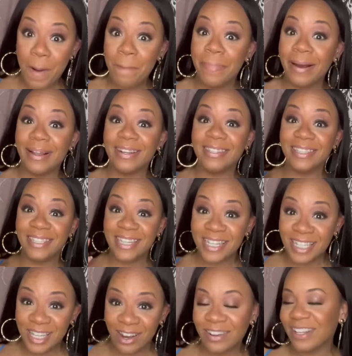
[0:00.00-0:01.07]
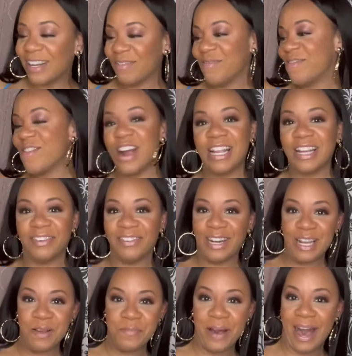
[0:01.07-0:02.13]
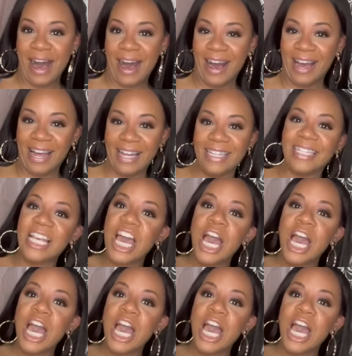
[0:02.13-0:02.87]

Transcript: but just know that I'm running, running behind.